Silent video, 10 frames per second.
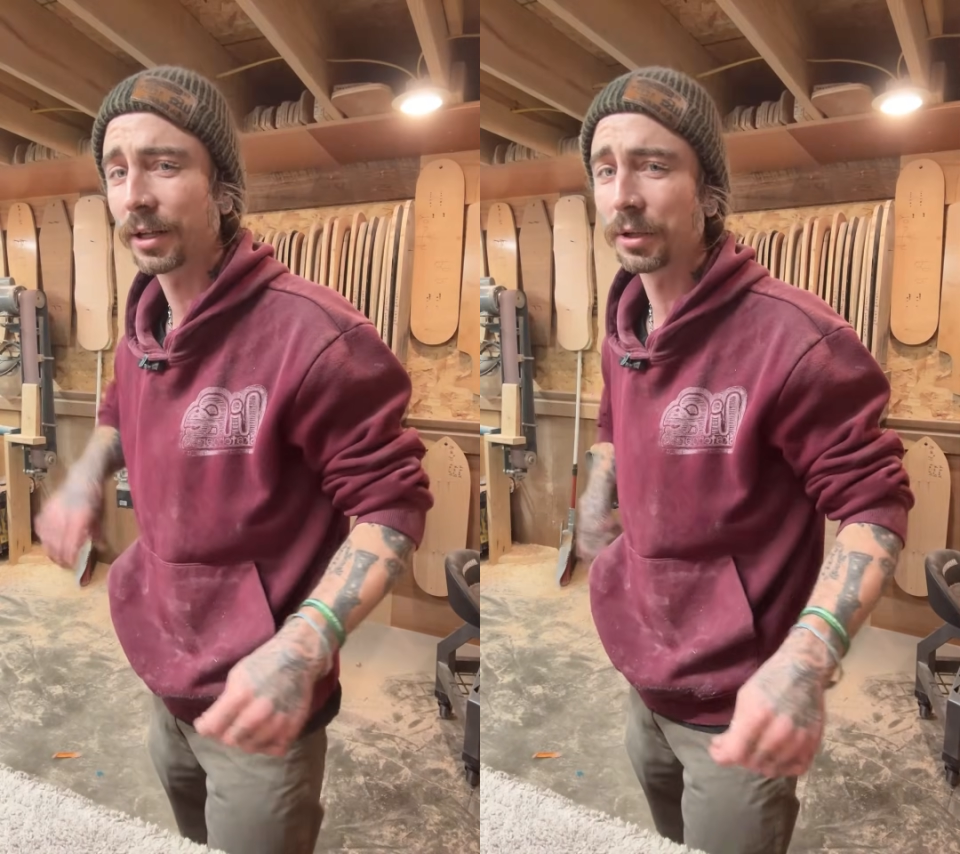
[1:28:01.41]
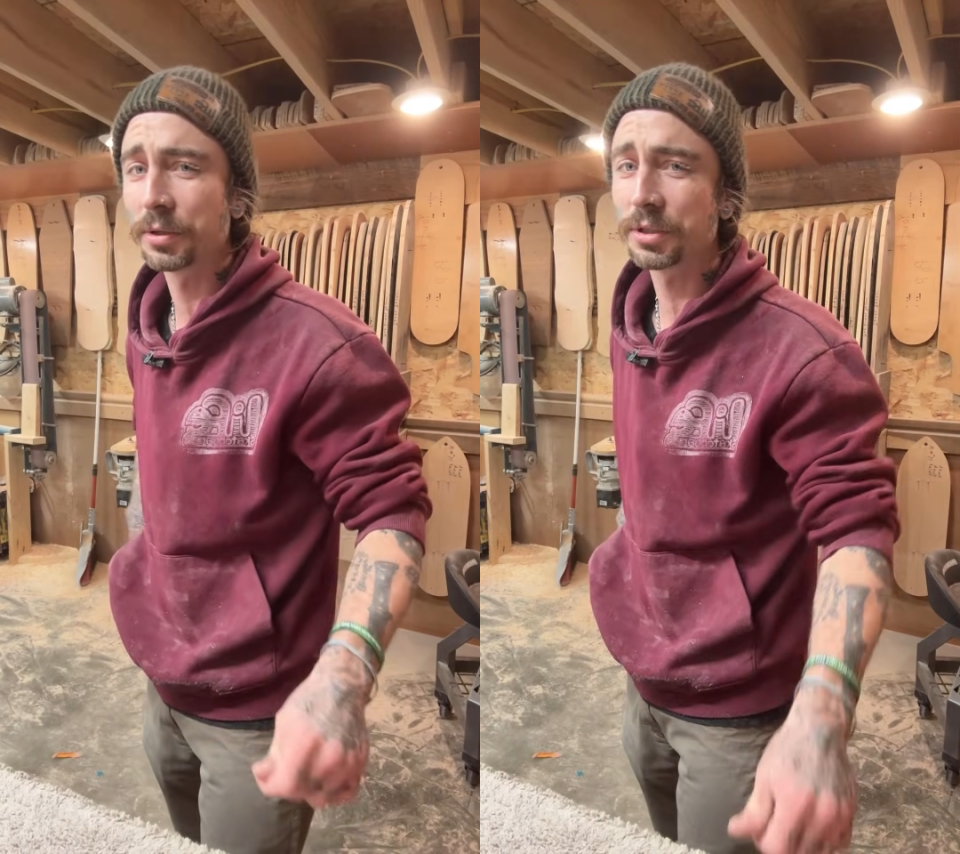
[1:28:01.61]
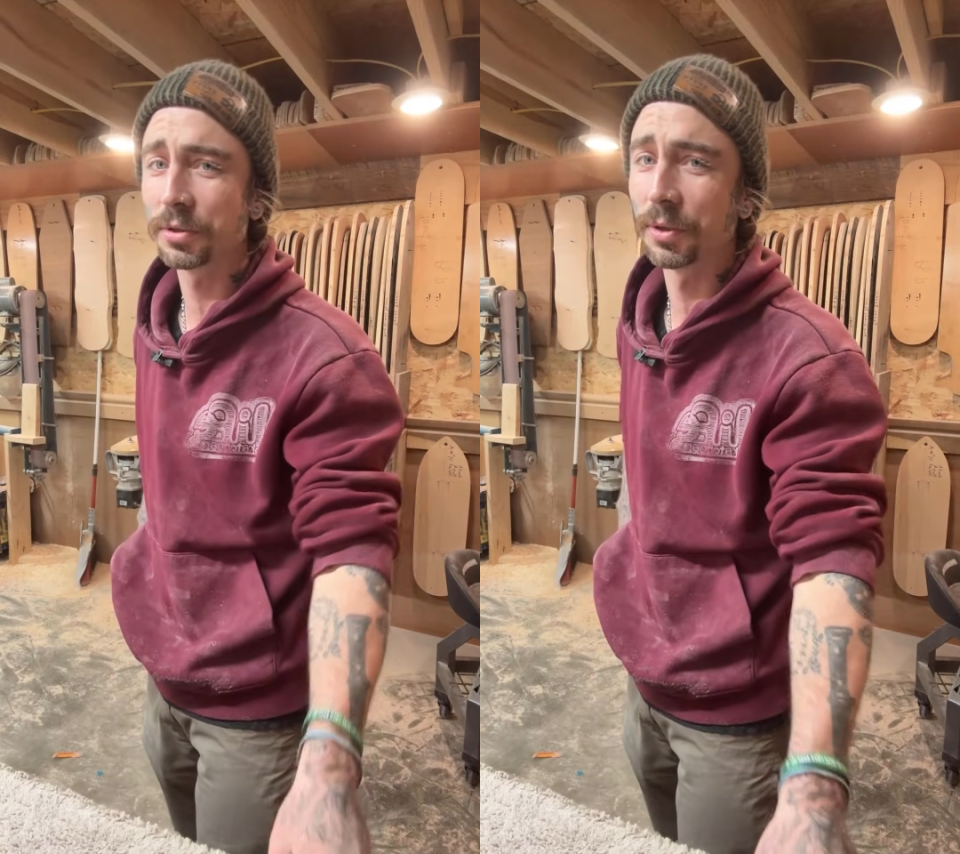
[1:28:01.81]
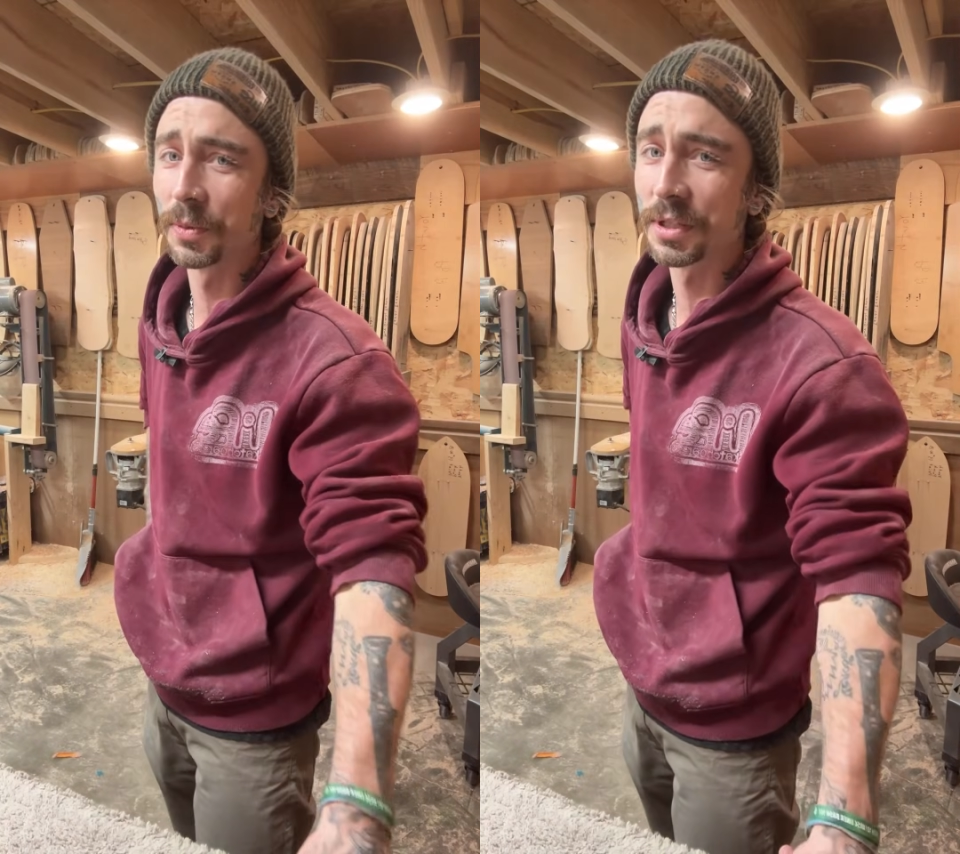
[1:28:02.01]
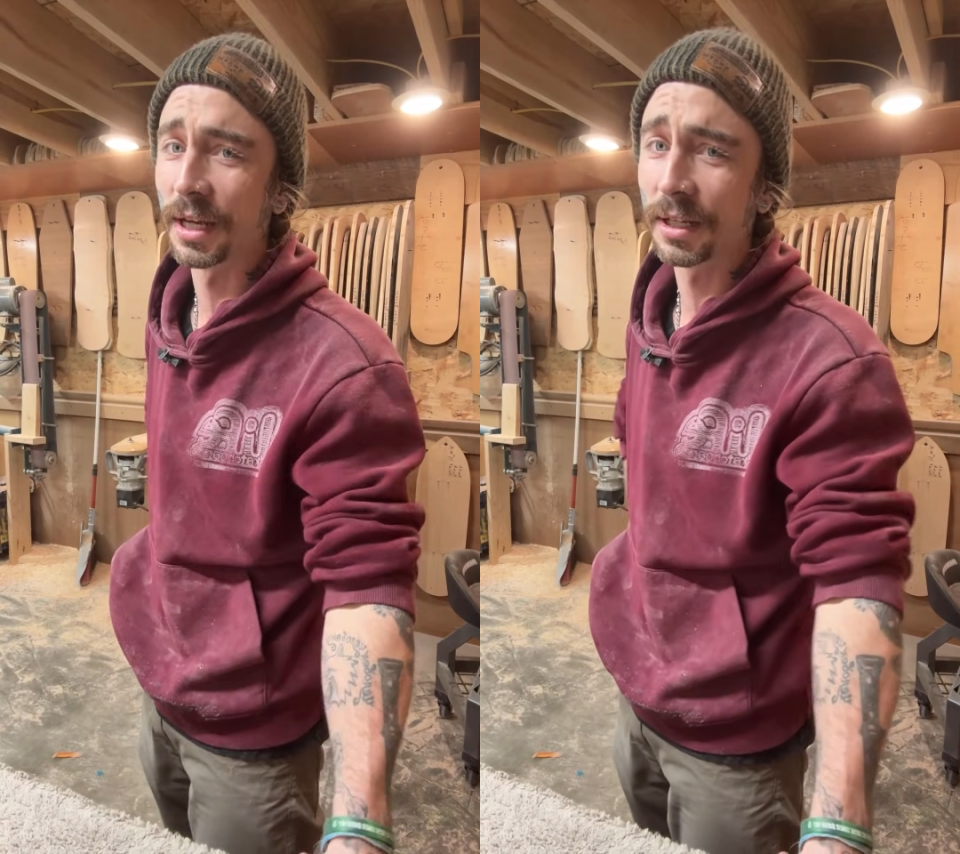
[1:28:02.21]
close to it and
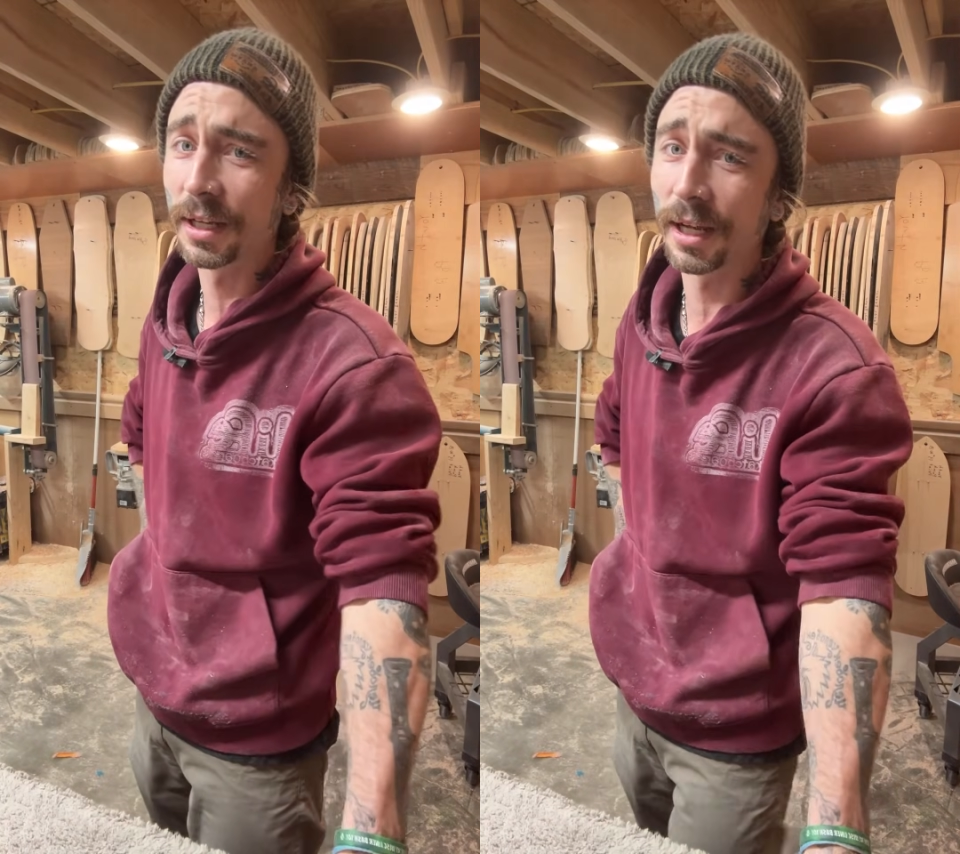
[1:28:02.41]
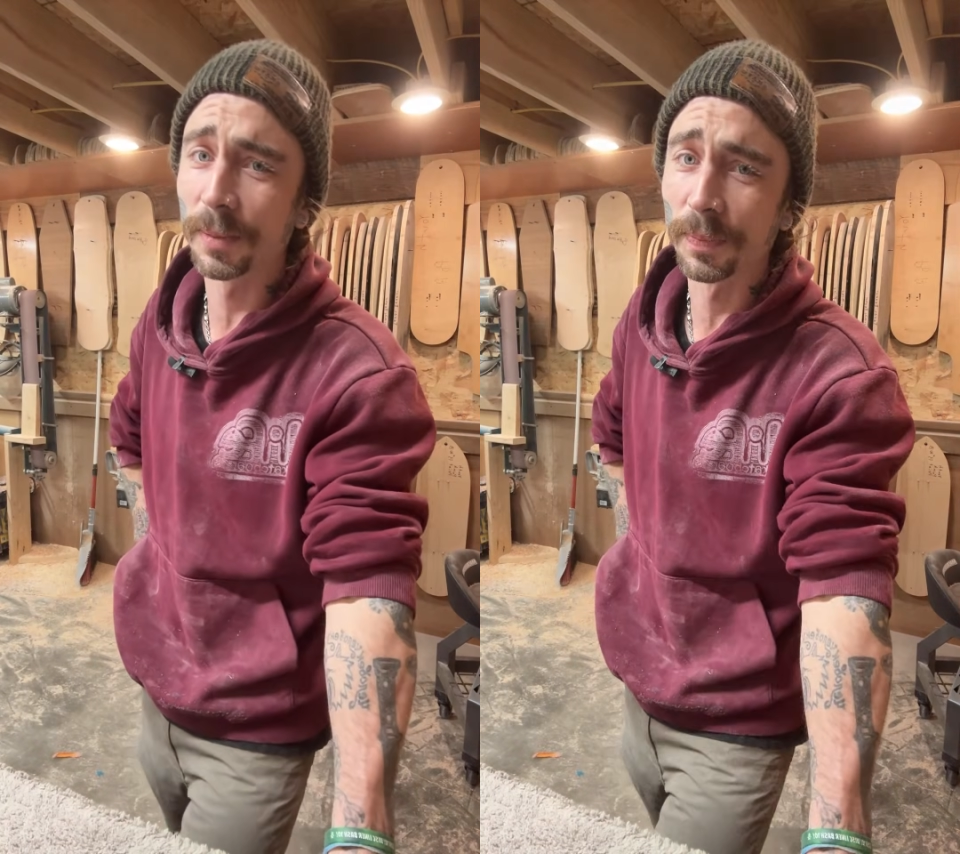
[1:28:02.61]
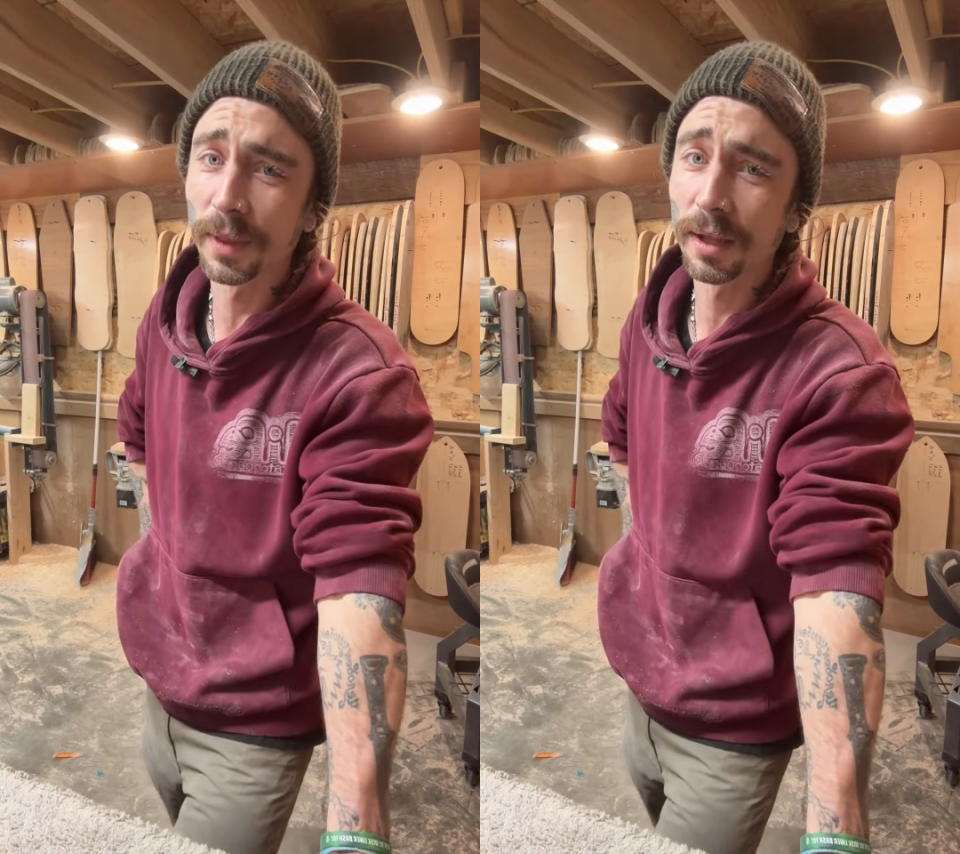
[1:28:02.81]
was like, damn,